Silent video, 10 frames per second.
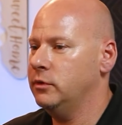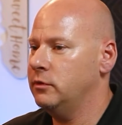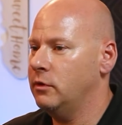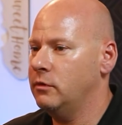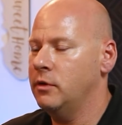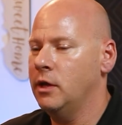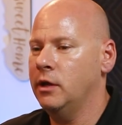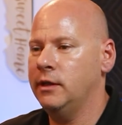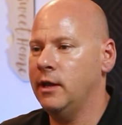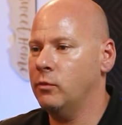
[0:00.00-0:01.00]
you know,
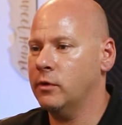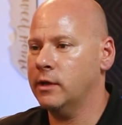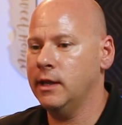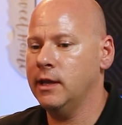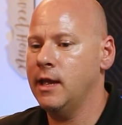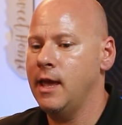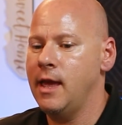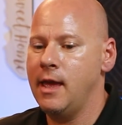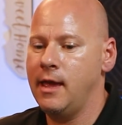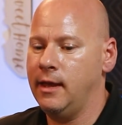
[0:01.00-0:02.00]
networking
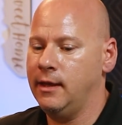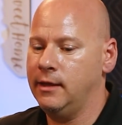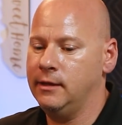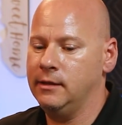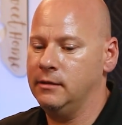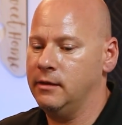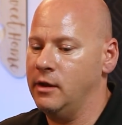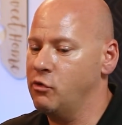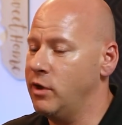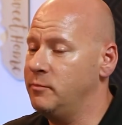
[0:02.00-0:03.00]
and
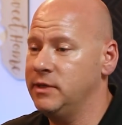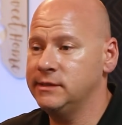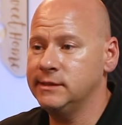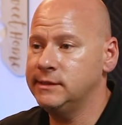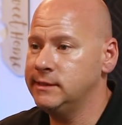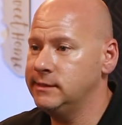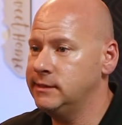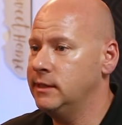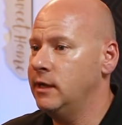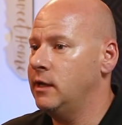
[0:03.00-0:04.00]
great
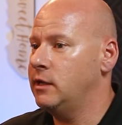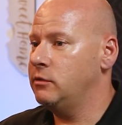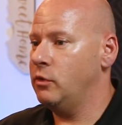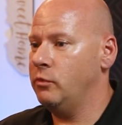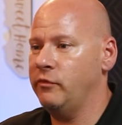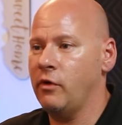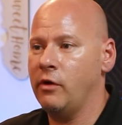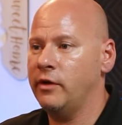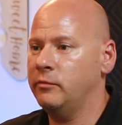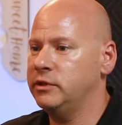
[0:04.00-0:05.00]
businesses. You know, we've
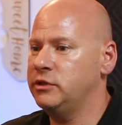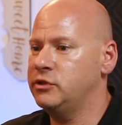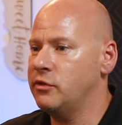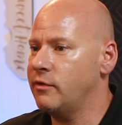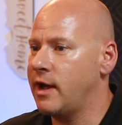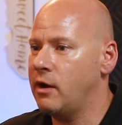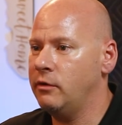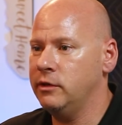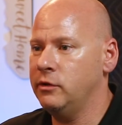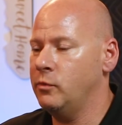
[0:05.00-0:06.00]
all helped each other
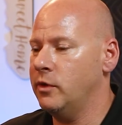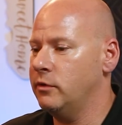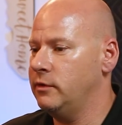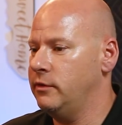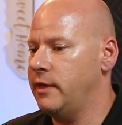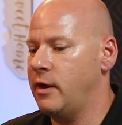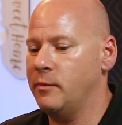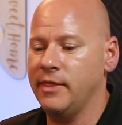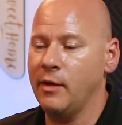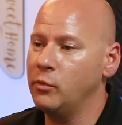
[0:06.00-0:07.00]
out, you know, whether
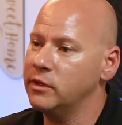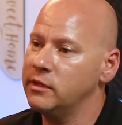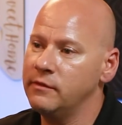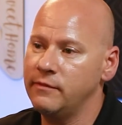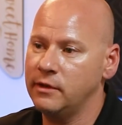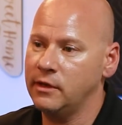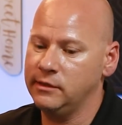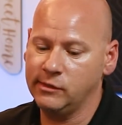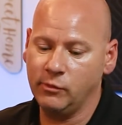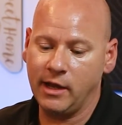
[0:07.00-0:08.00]
helping them with an event, uh,
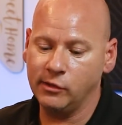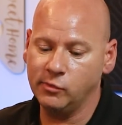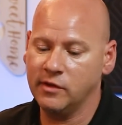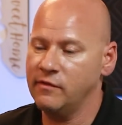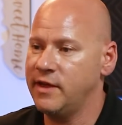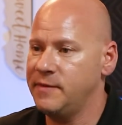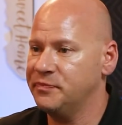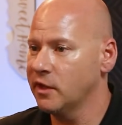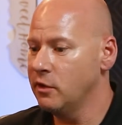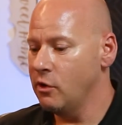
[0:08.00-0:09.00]
someone else with the
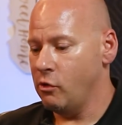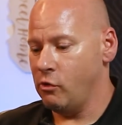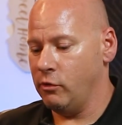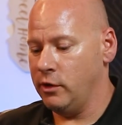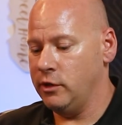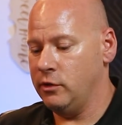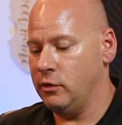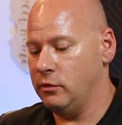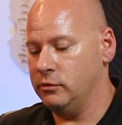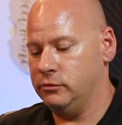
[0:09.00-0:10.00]
event or you
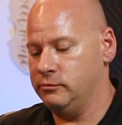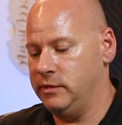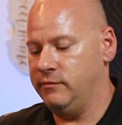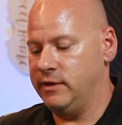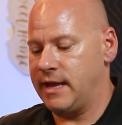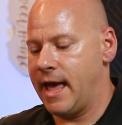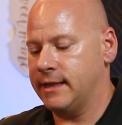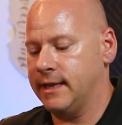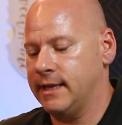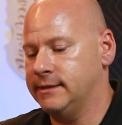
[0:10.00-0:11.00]
know even
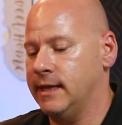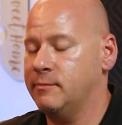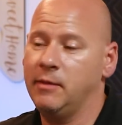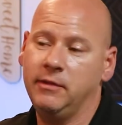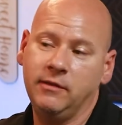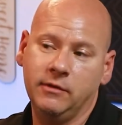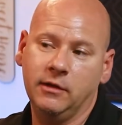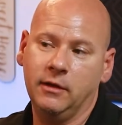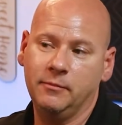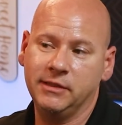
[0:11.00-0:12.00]
acting as like maybe even
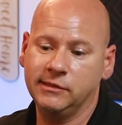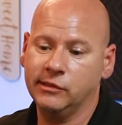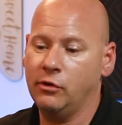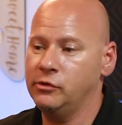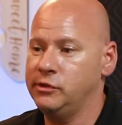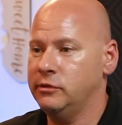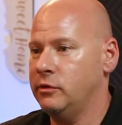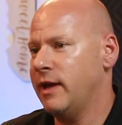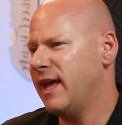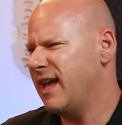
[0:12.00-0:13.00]
a, a business coach and you
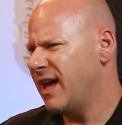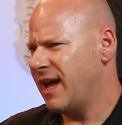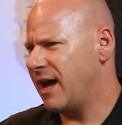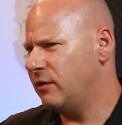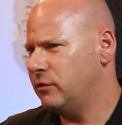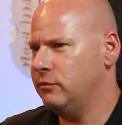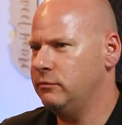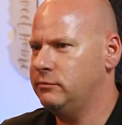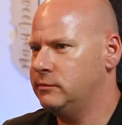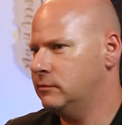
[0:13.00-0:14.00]
know hey how do
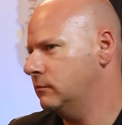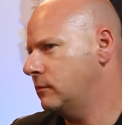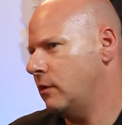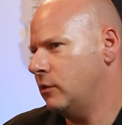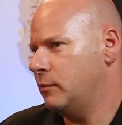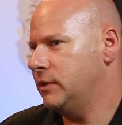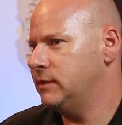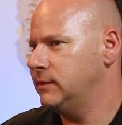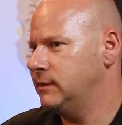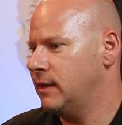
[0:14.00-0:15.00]
you start your
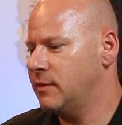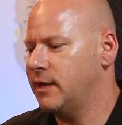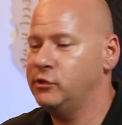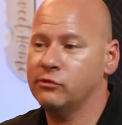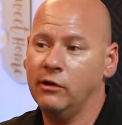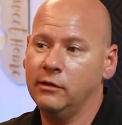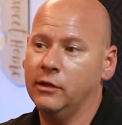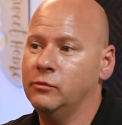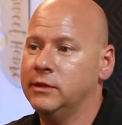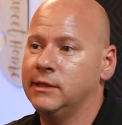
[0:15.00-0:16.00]
business i'm kind of
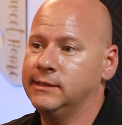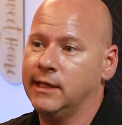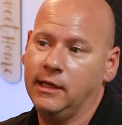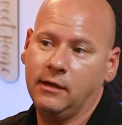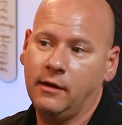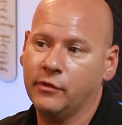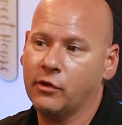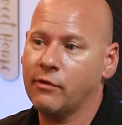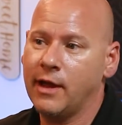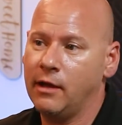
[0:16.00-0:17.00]
struggling with this getting off the
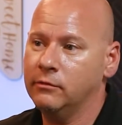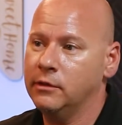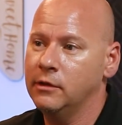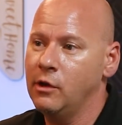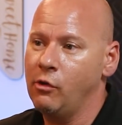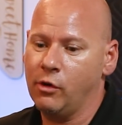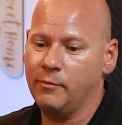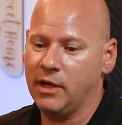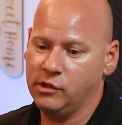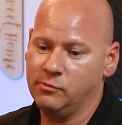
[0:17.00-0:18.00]
ground or
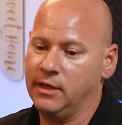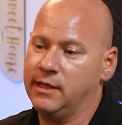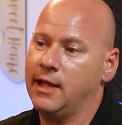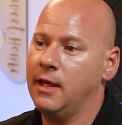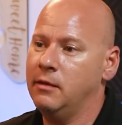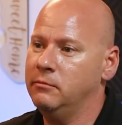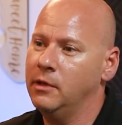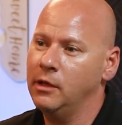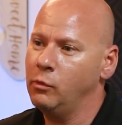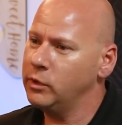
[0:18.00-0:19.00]
manage yeah. my time
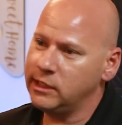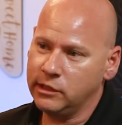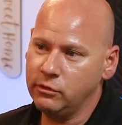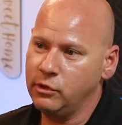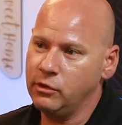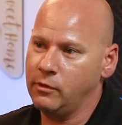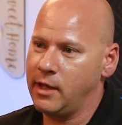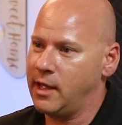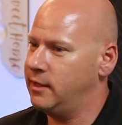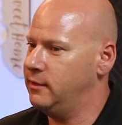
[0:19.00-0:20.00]
what did you do
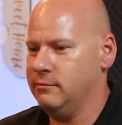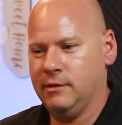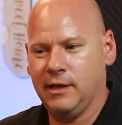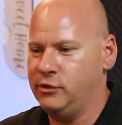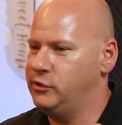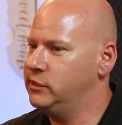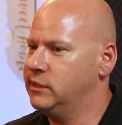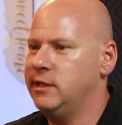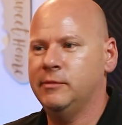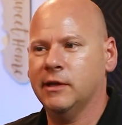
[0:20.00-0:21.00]
and yeah. it just
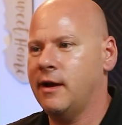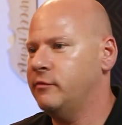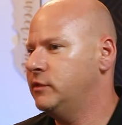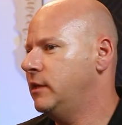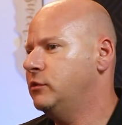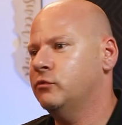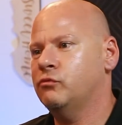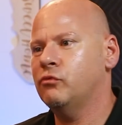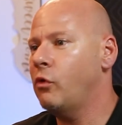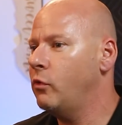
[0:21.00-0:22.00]
keeps the
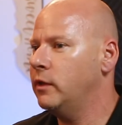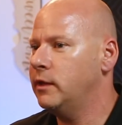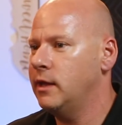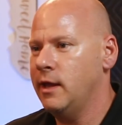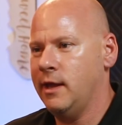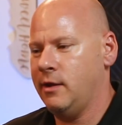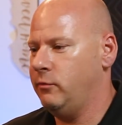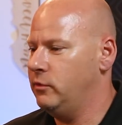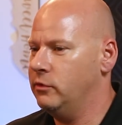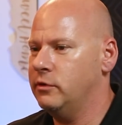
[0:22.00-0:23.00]
conversation rolling and
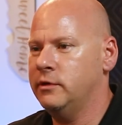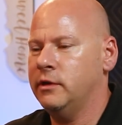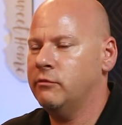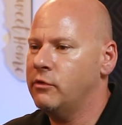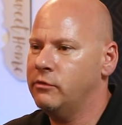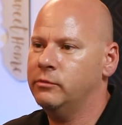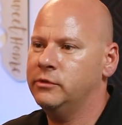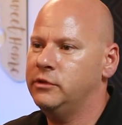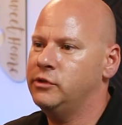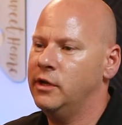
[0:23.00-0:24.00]
we learn and grow with each